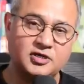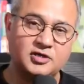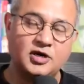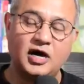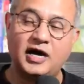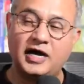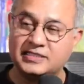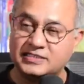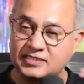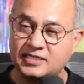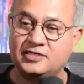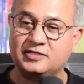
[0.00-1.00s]
I
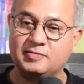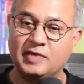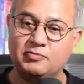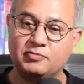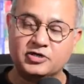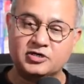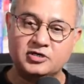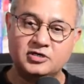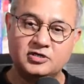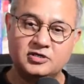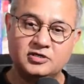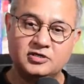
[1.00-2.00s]
still remember
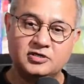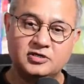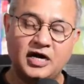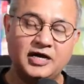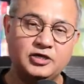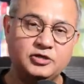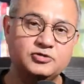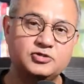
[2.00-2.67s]
I used